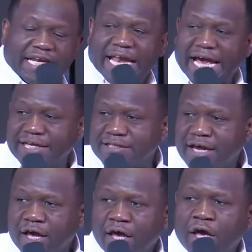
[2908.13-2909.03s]
light.
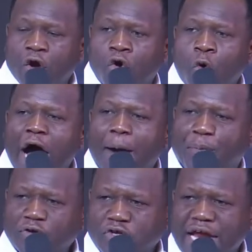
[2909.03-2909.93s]
What
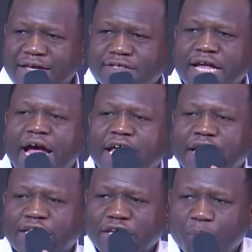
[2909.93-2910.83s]
happens to that star?
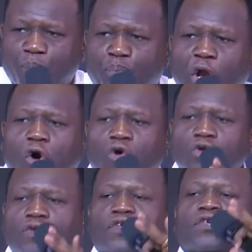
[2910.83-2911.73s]
It
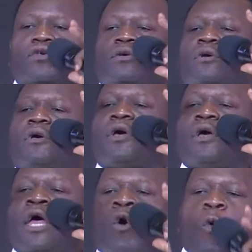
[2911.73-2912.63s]
implodes.
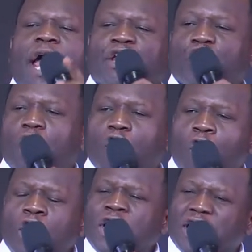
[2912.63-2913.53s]
When your
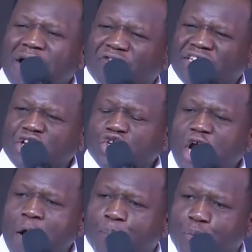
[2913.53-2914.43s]
own
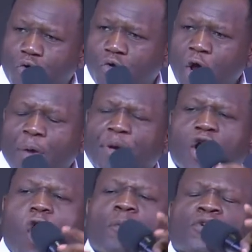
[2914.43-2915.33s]
gravitational pull becomes